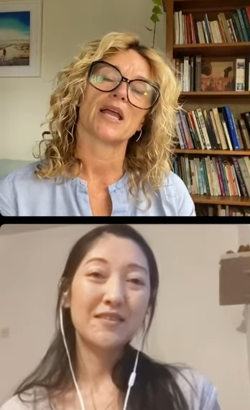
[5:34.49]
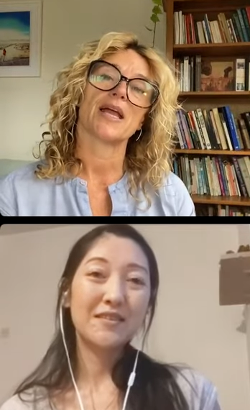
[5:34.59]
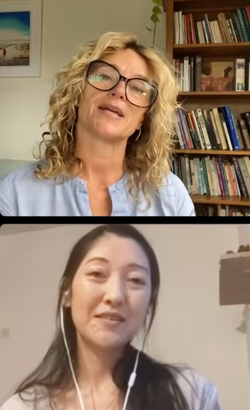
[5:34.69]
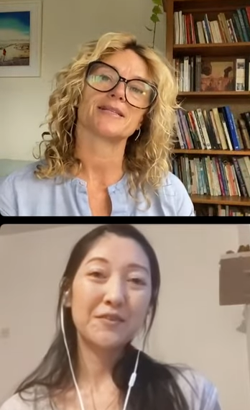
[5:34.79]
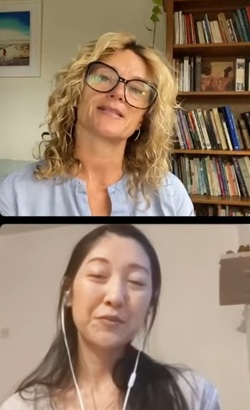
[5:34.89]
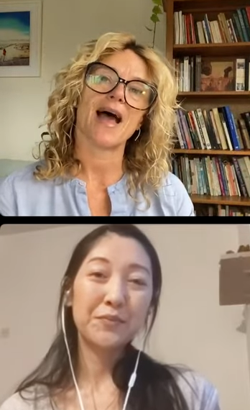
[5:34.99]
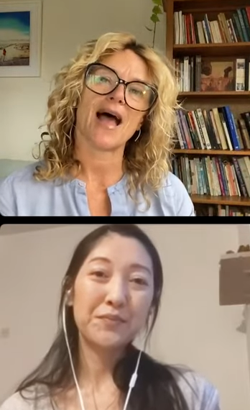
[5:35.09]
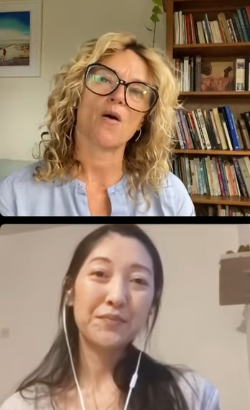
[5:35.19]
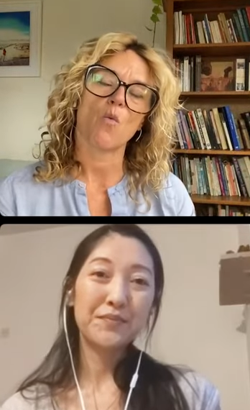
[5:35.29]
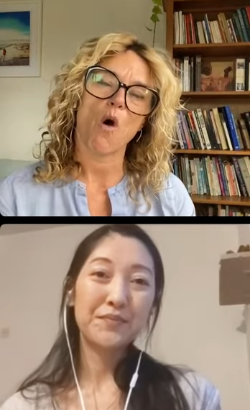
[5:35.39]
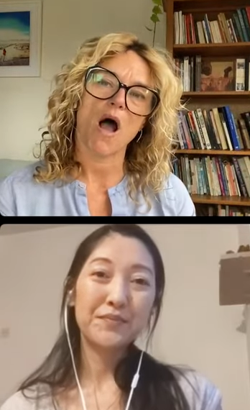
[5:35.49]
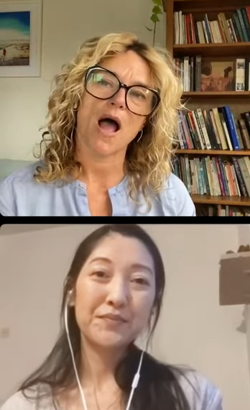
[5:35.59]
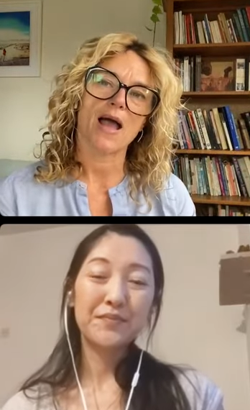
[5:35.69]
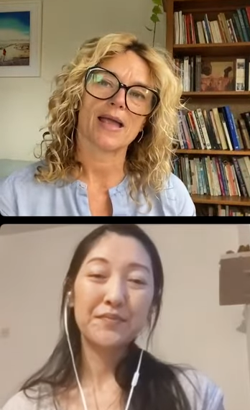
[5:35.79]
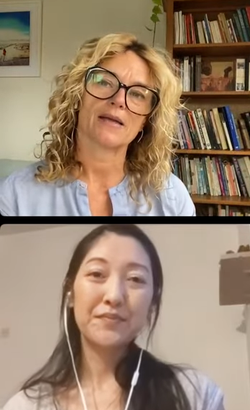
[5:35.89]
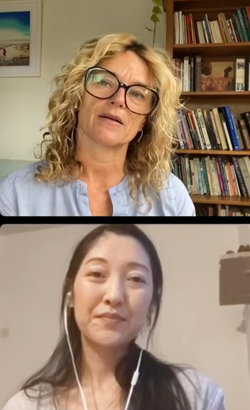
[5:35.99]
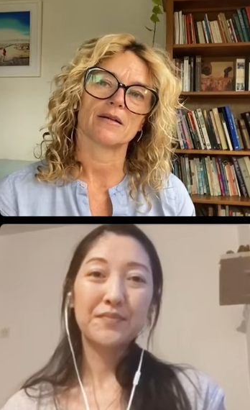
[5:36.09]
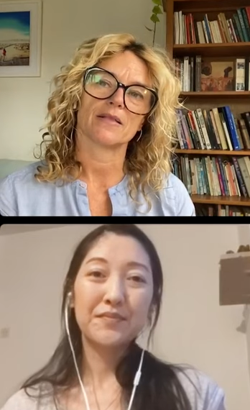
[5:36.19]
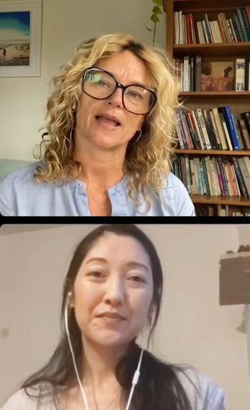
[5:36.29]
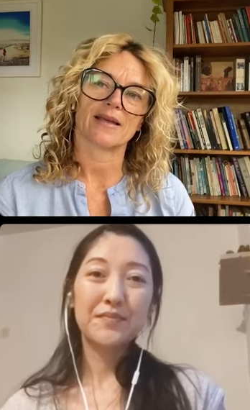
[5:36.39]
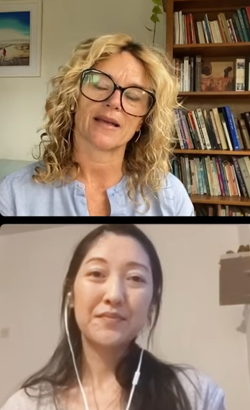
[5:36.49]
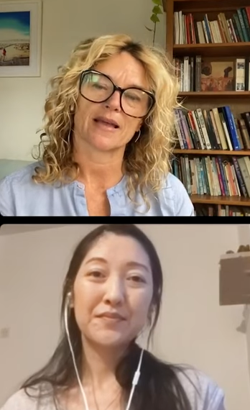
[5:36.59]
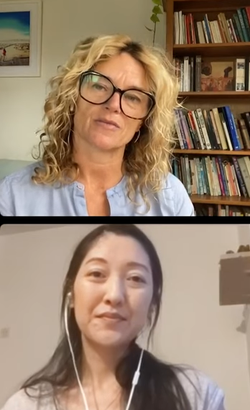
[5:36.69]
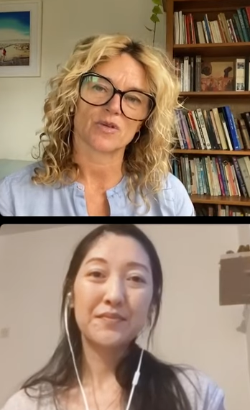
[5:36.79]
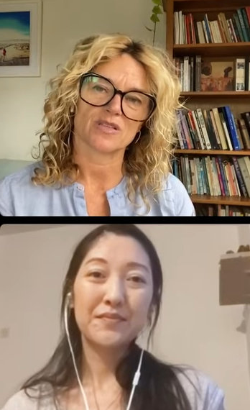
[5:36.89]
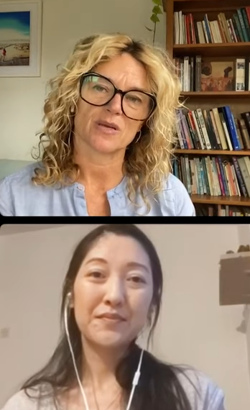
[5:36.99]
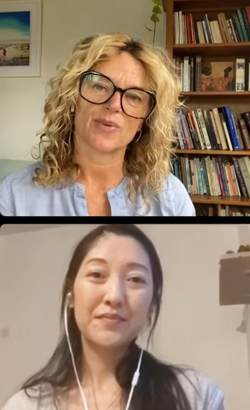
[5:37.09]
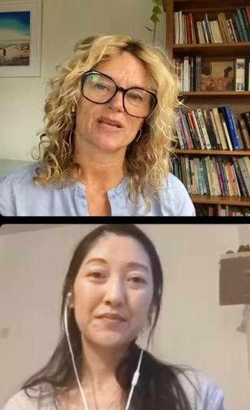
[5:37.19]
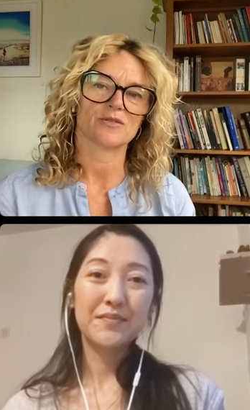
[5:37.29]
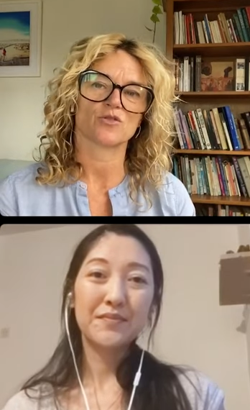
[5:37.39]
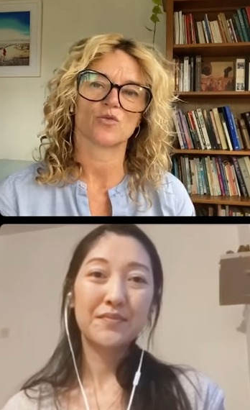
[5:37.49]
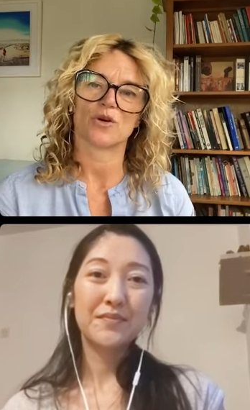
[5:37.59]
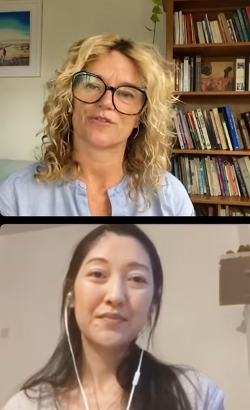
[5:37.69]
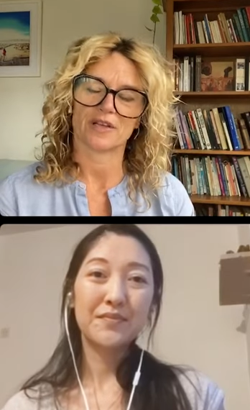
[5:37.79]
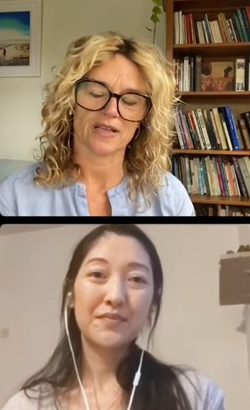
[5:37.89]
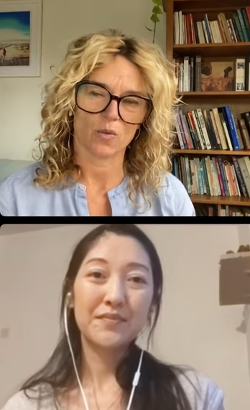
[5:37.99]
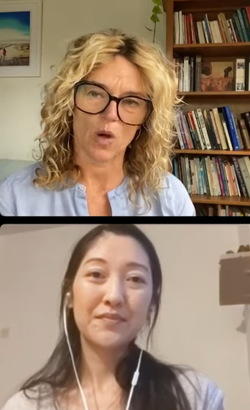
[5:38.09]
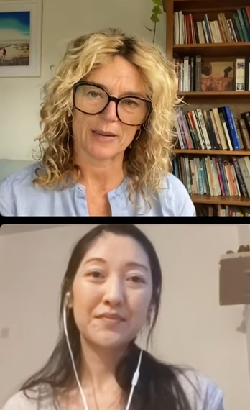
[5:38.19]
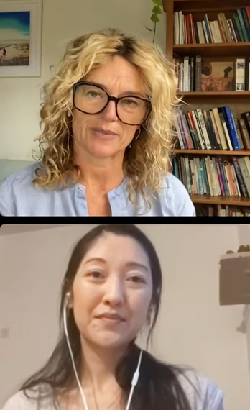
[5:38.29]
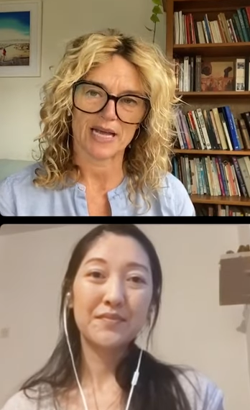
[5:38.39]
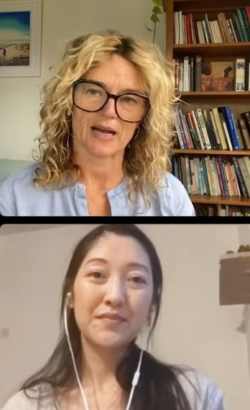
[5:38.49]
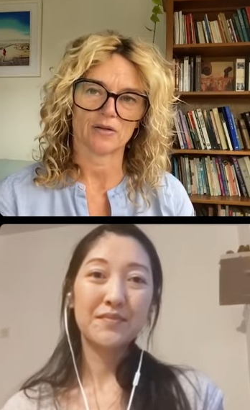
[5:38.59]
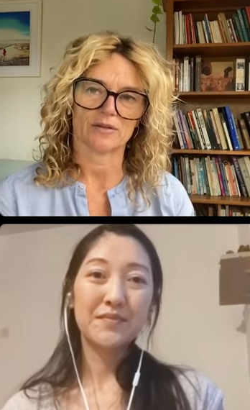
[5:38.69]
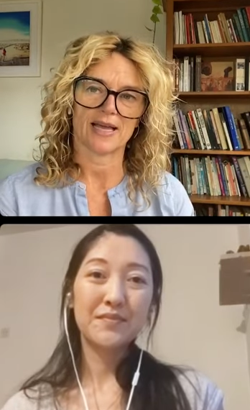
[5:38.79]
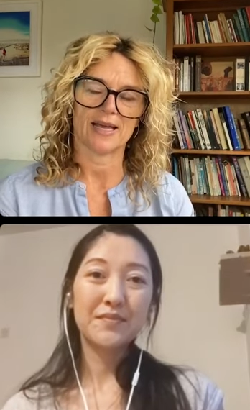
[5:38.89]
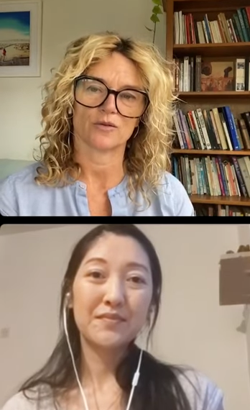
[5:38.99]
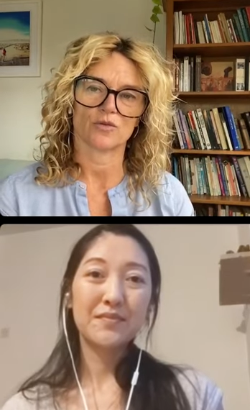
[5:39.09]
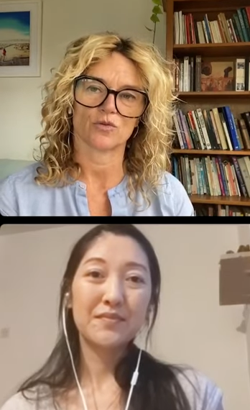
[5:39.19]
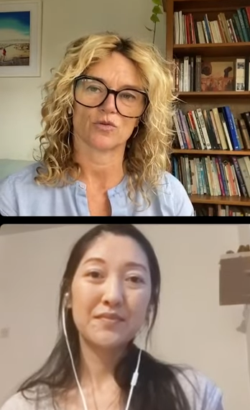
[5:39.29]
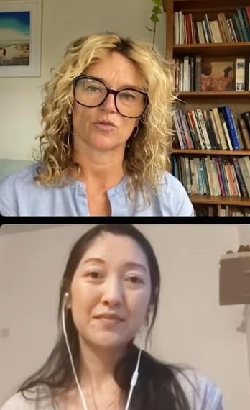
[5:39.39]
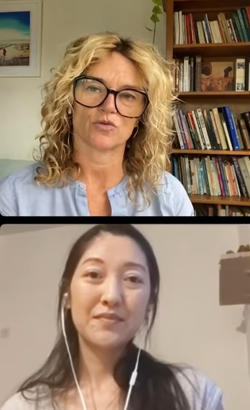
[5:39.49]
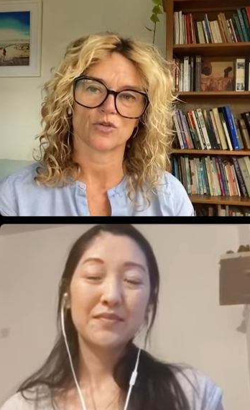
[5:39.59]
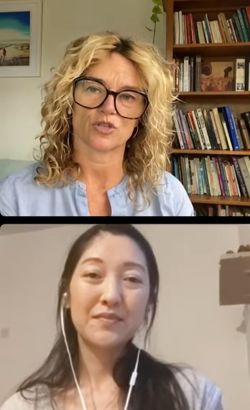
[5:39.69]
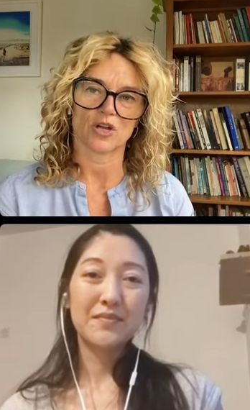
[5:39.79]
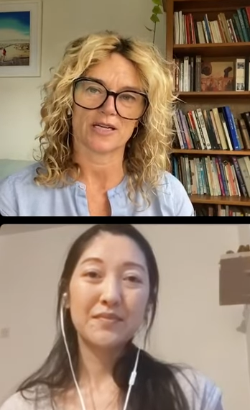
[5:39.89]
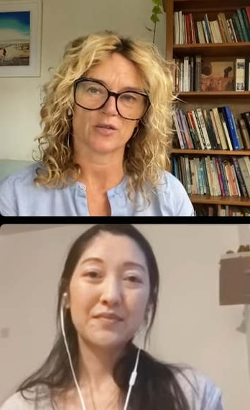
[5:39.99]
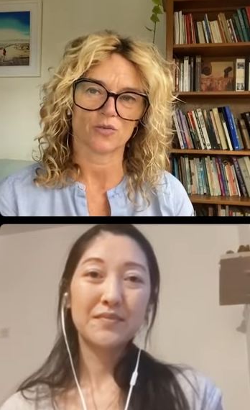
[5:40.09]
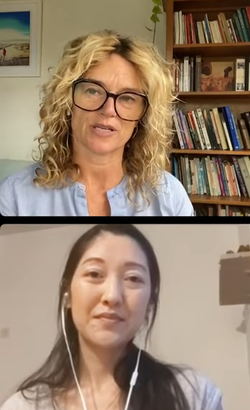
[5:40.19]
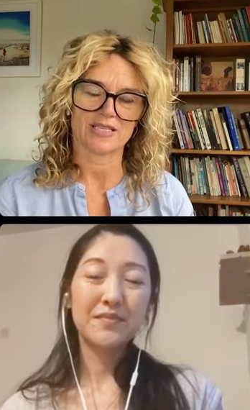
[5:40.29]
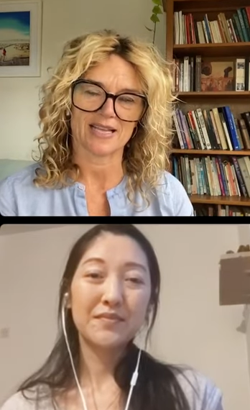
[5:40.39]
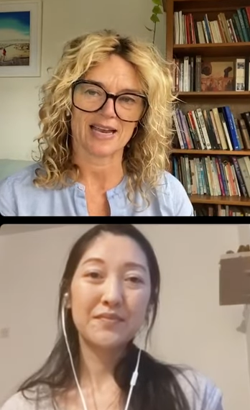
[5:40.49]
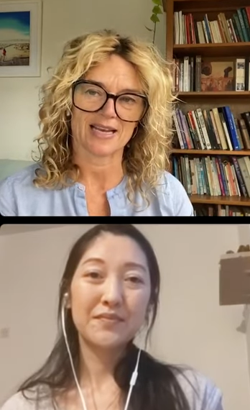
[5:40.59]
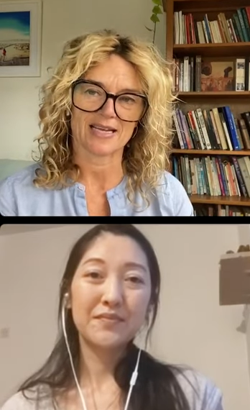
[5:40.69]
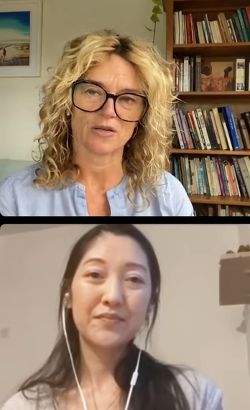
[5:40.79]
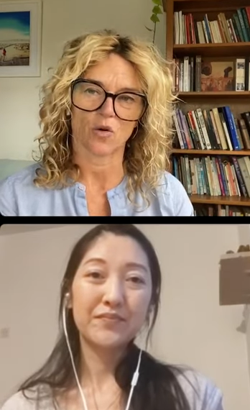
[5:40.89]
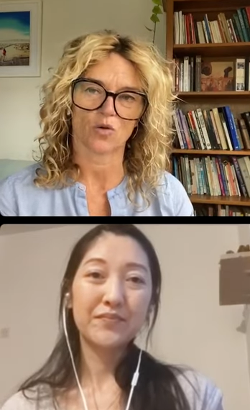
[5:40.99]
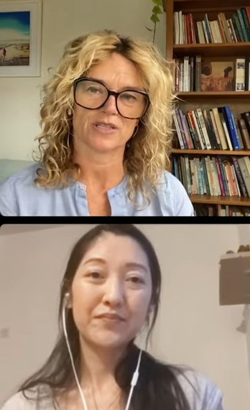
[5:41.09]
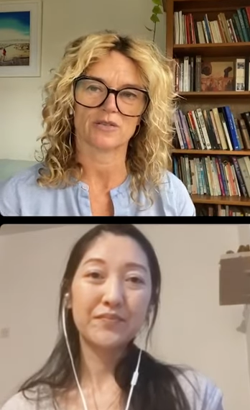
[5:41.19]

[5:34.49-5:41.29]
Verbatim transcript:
Speaker 1: is that why like is is it because you were feeling wiped out that you started resetting or